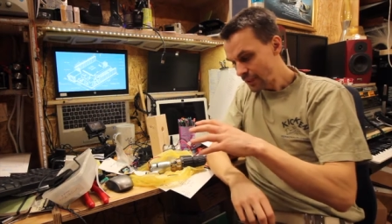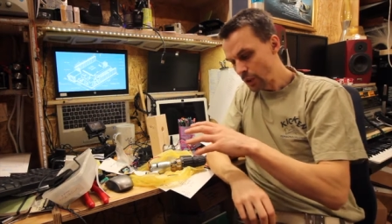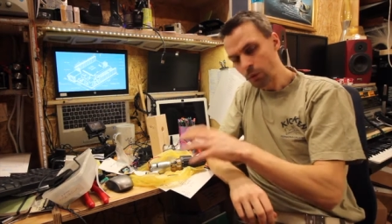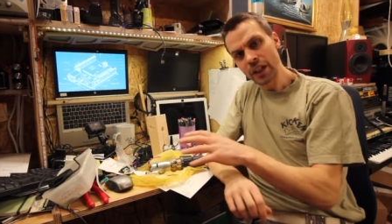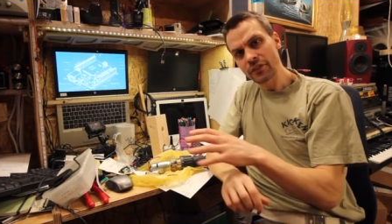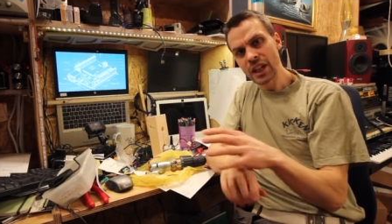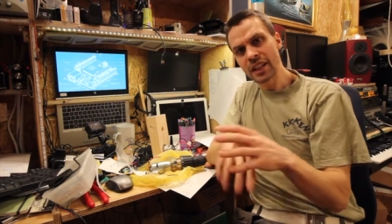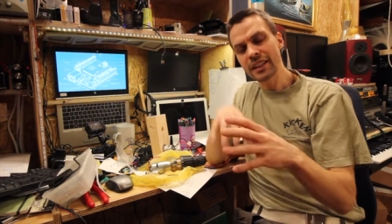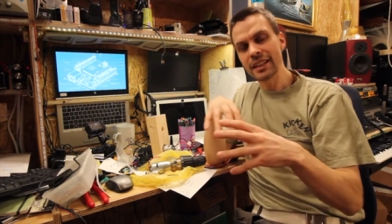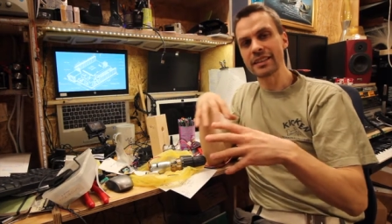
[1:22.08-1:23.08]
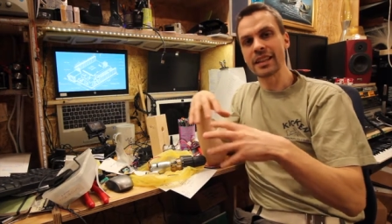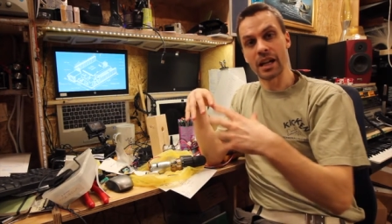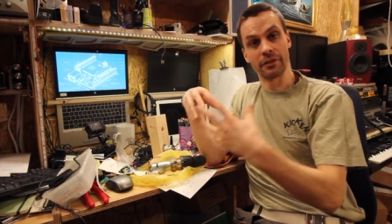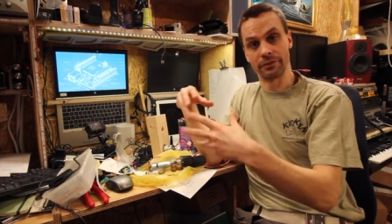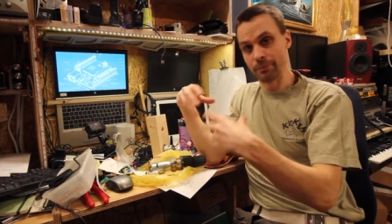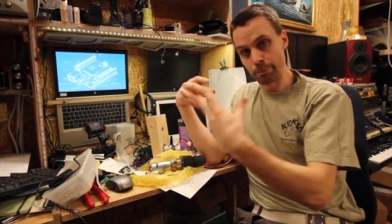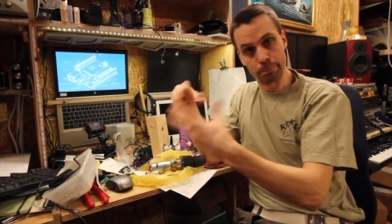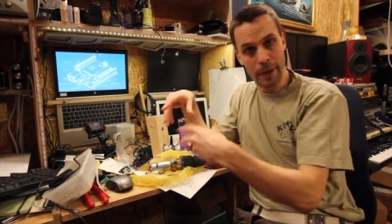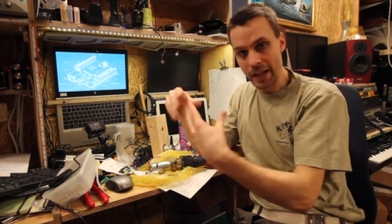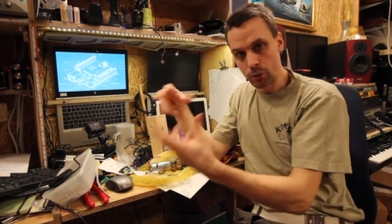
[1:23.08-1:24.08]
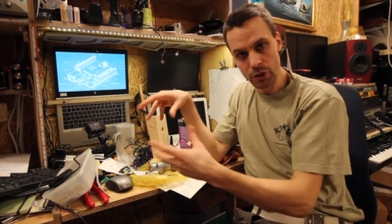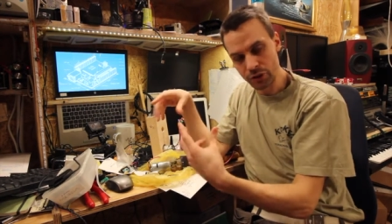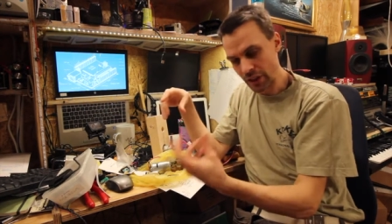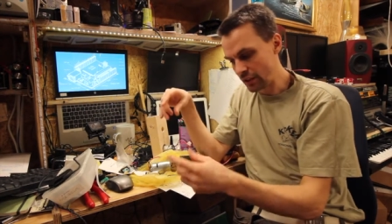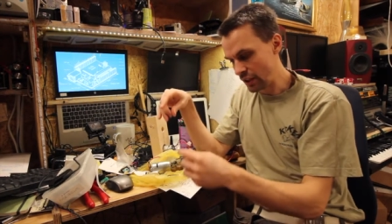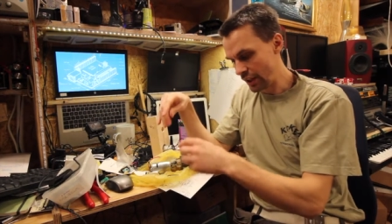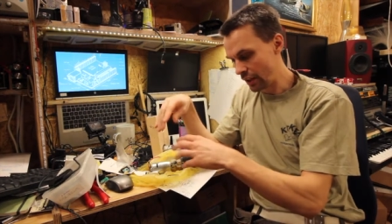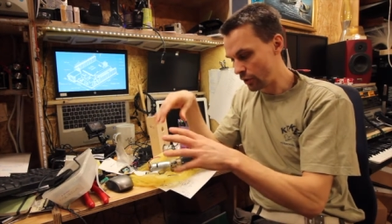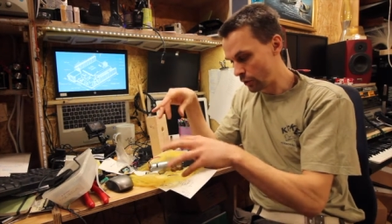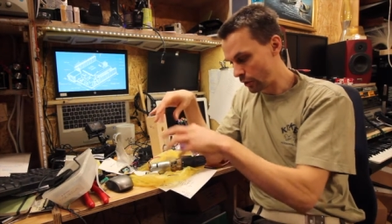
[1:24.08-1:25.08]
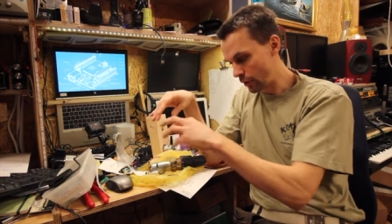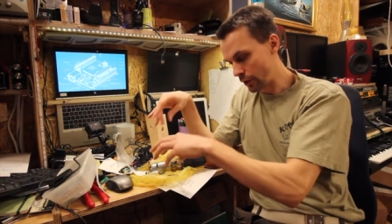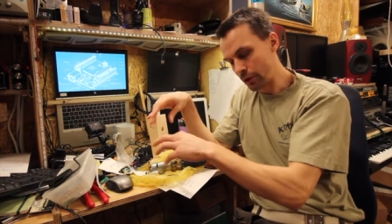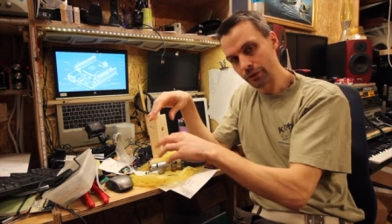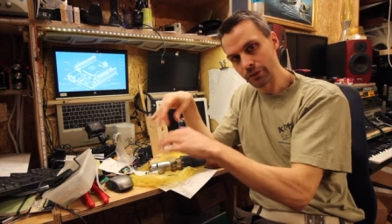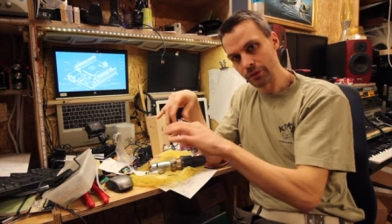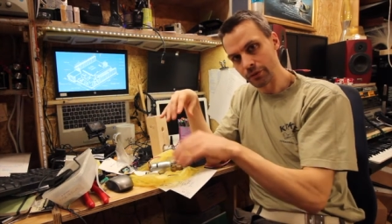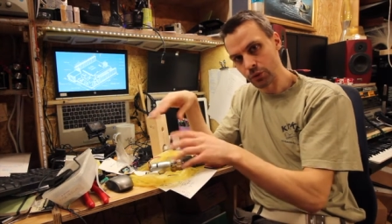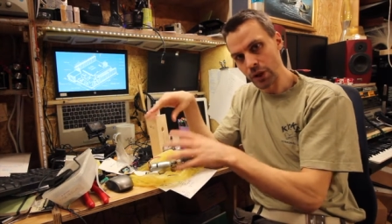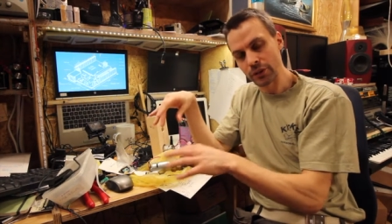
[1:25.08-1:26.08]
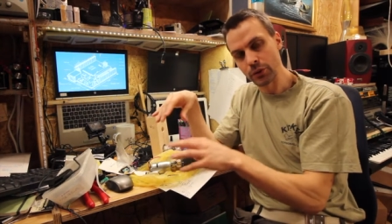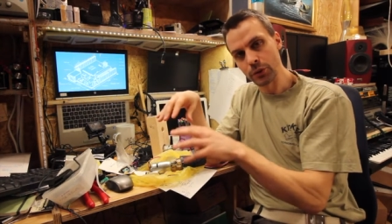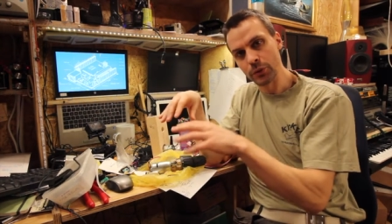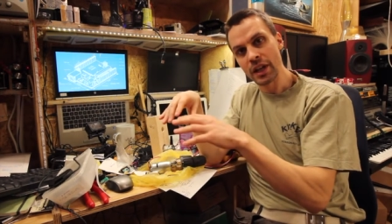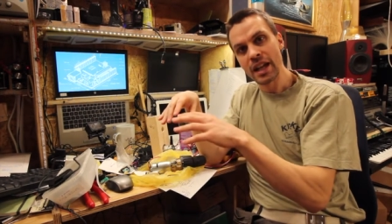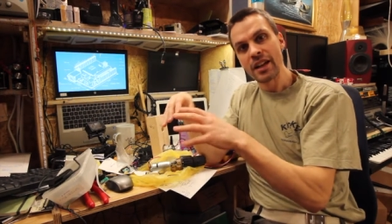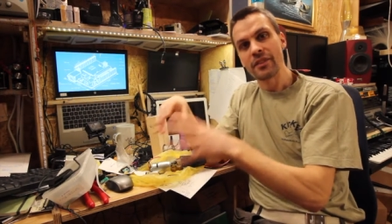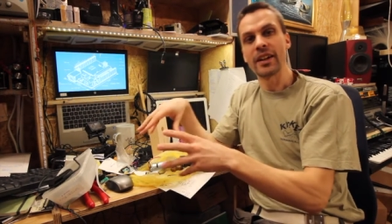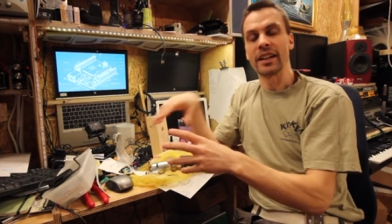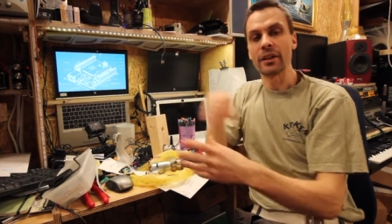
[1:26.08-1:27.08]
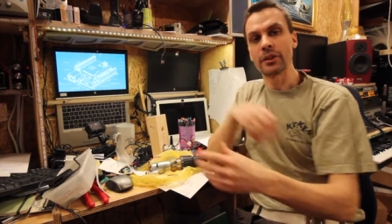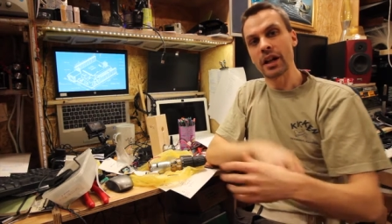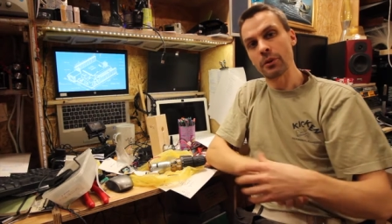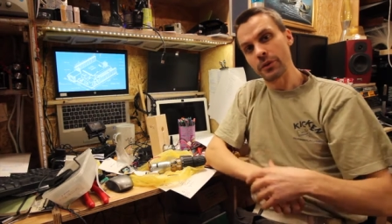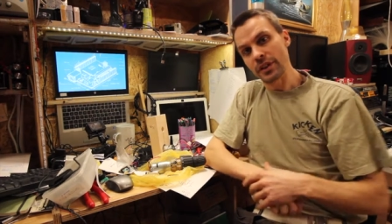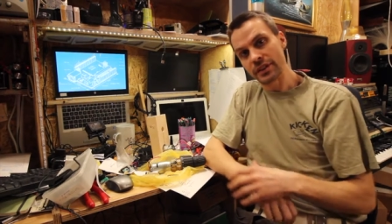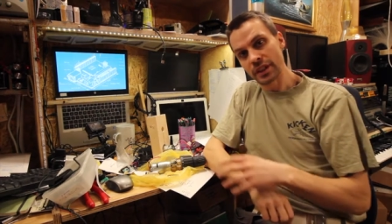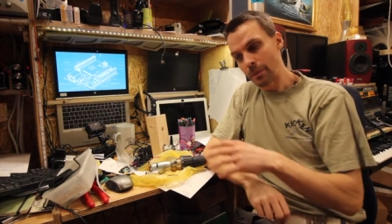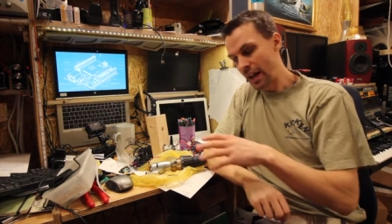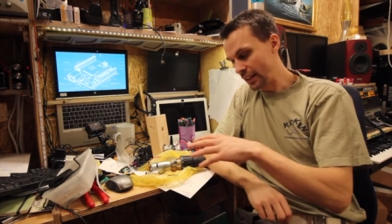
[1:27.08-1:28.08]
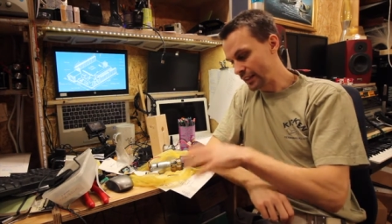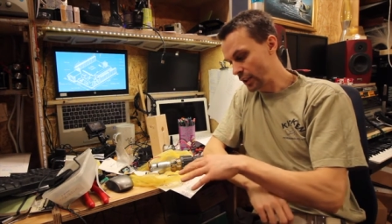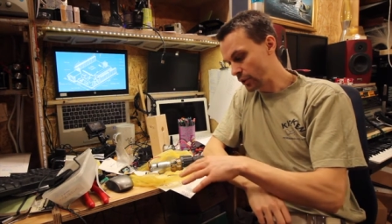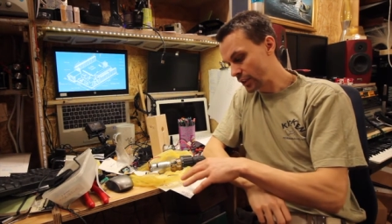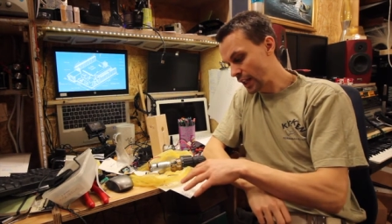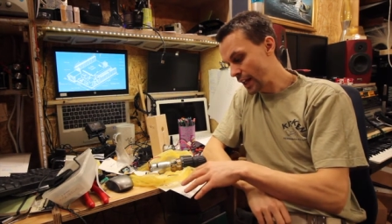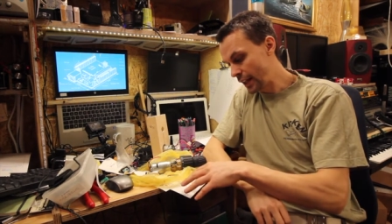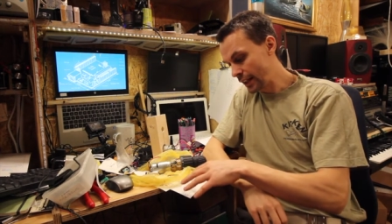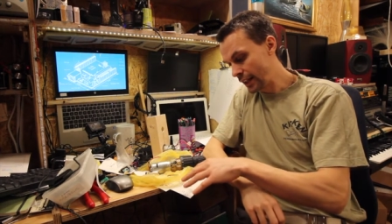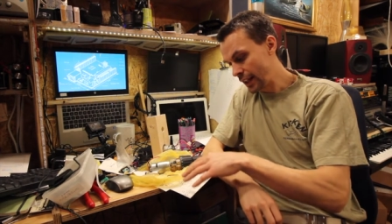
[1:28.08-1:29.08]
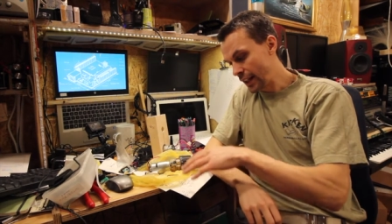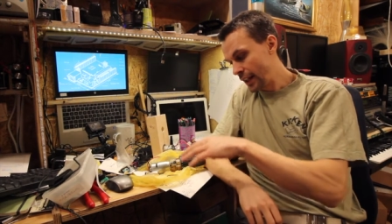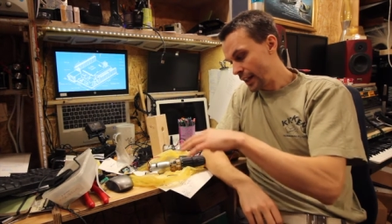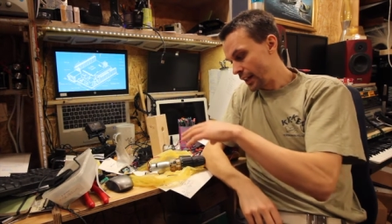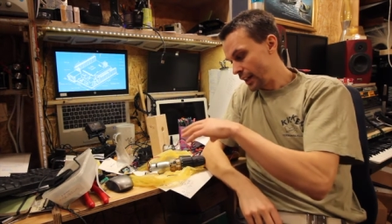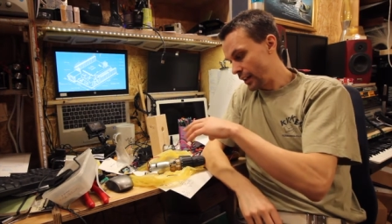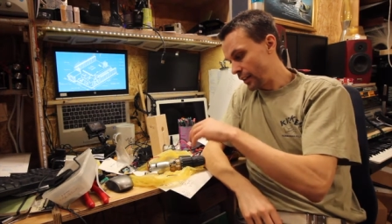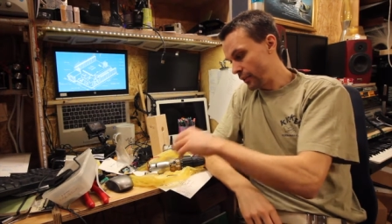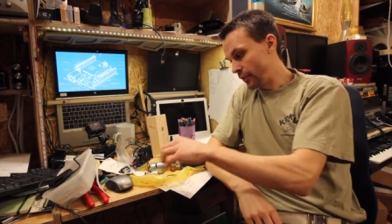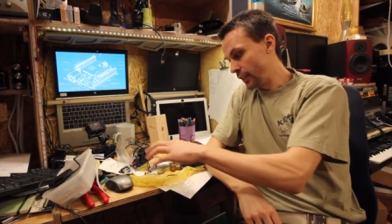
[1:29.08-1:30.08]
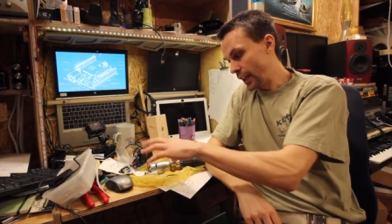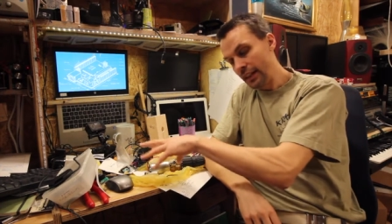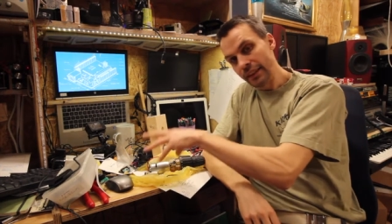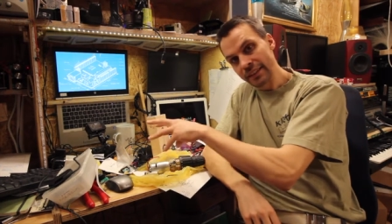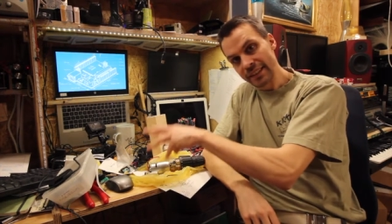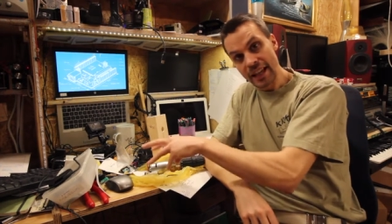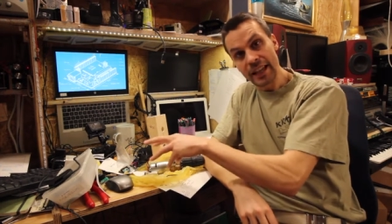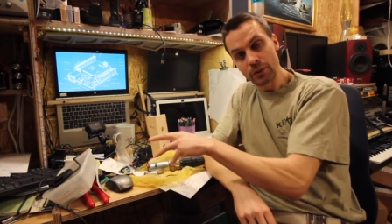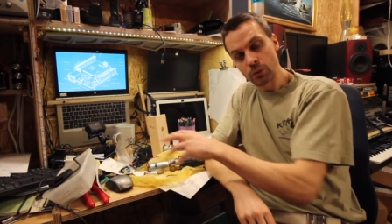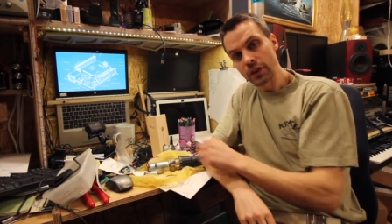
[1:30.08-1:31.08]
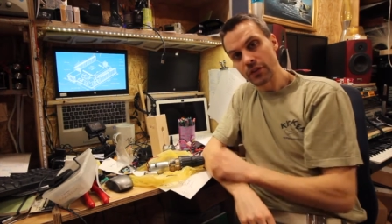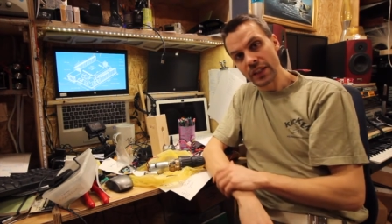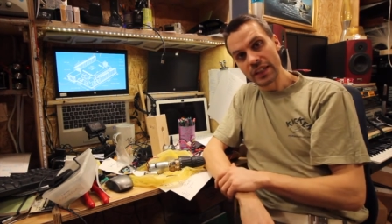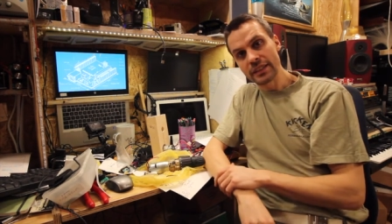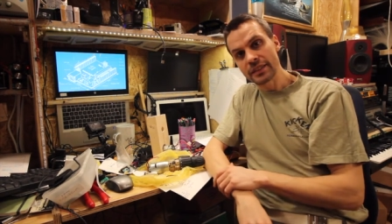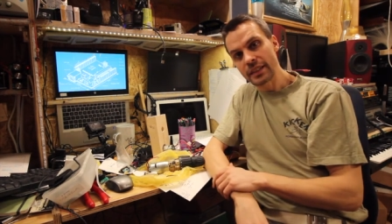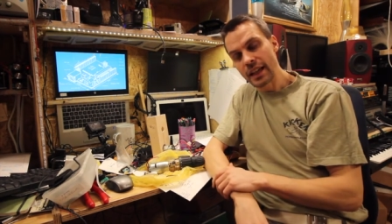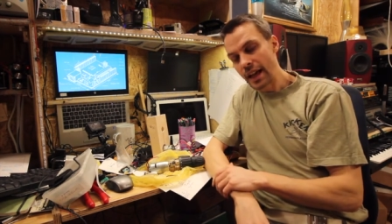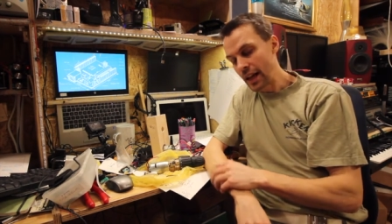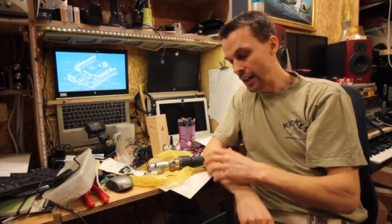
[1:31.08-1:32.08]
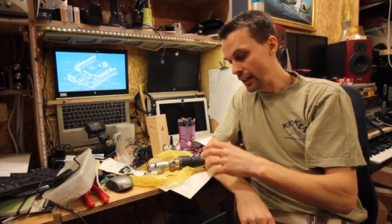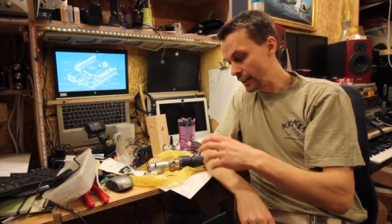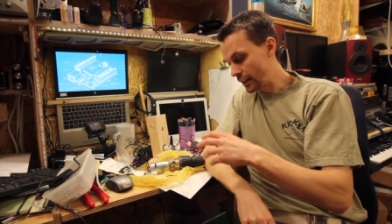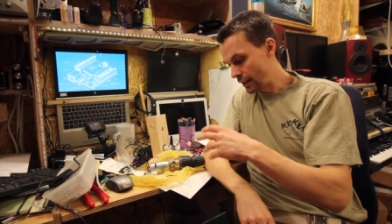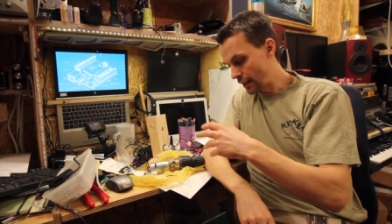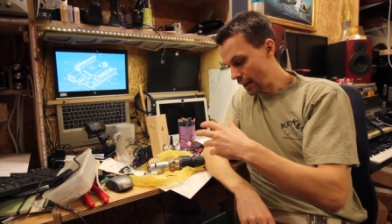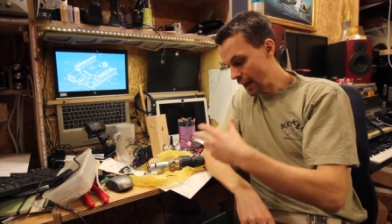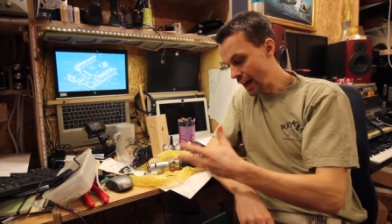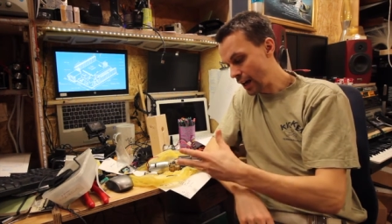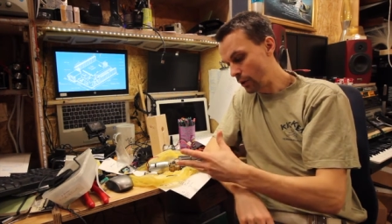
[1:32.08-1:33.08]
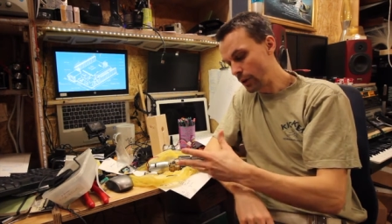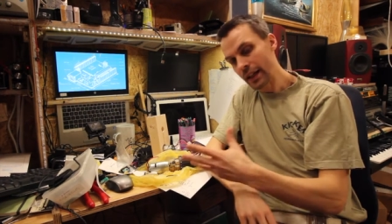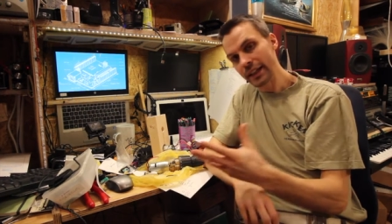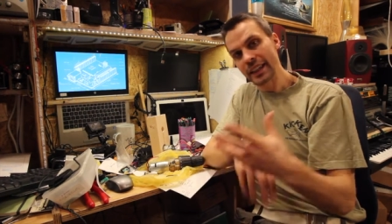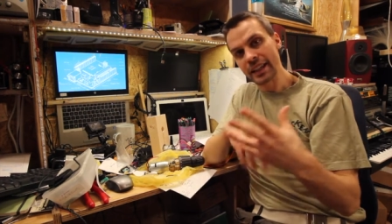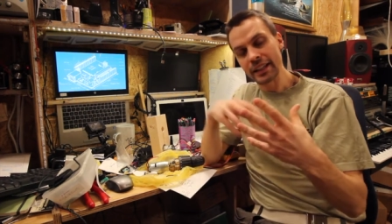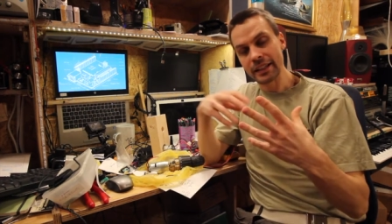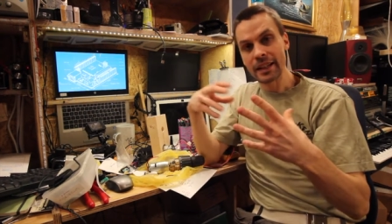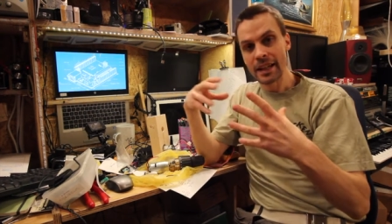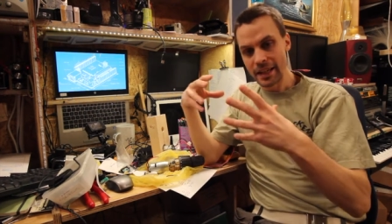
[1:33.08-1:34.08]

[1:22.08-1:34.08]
And what I've done is I've backwards engineered or tried to find out how the schematics looks like inside one of these and how I can